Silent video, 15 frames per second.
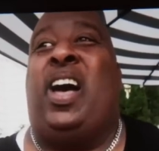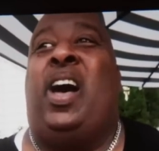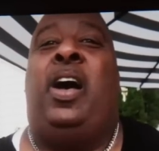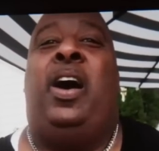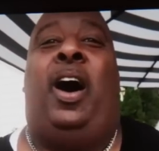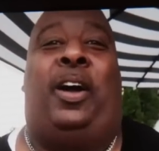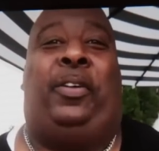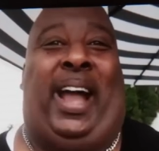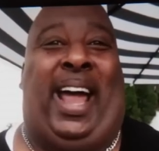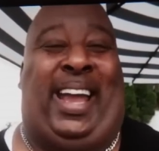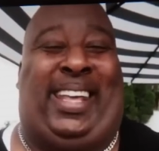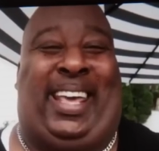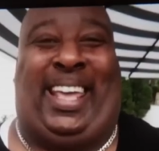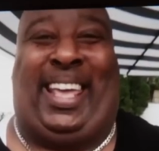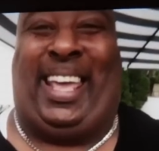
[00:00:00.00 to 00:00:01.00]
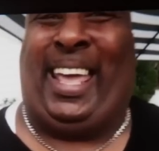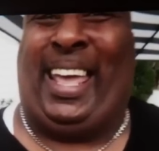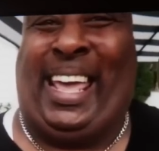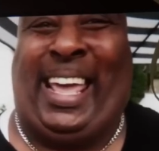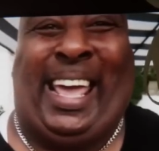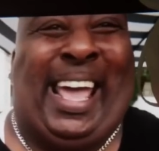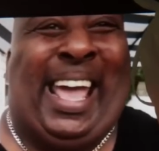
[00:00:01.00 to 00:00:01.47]
she okay? All right.
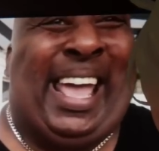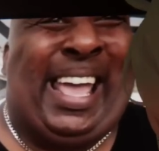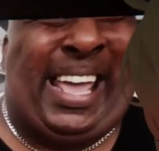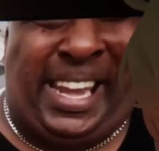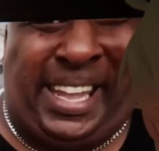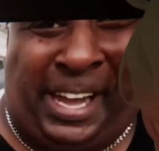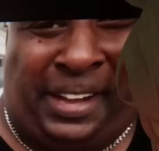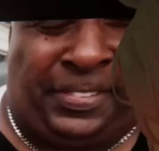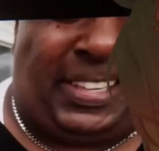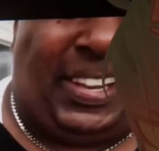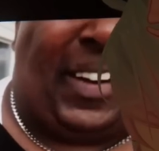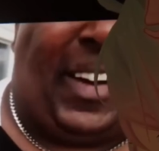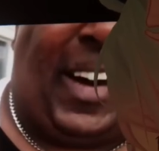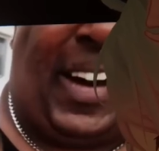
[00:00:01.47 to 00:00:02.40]
Uh,